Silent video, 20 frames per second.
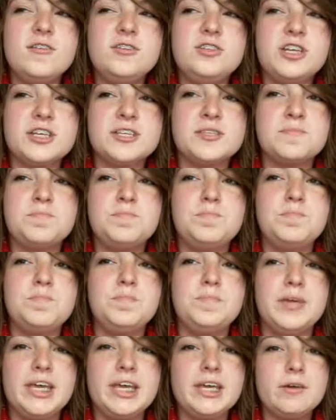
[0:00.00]
Just
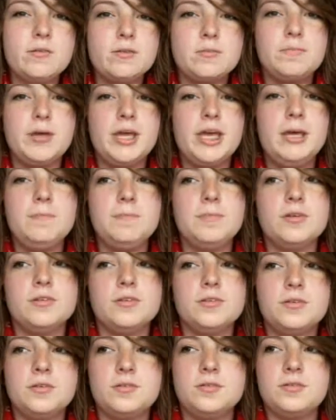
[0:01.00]
being with
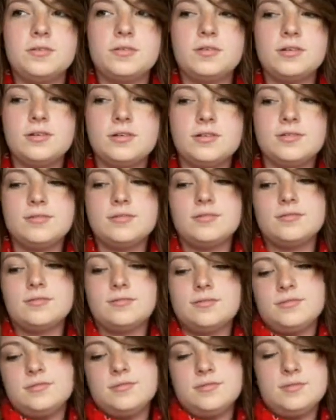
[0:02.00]
people who
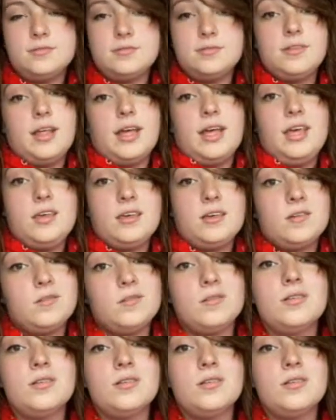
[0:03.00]
like you.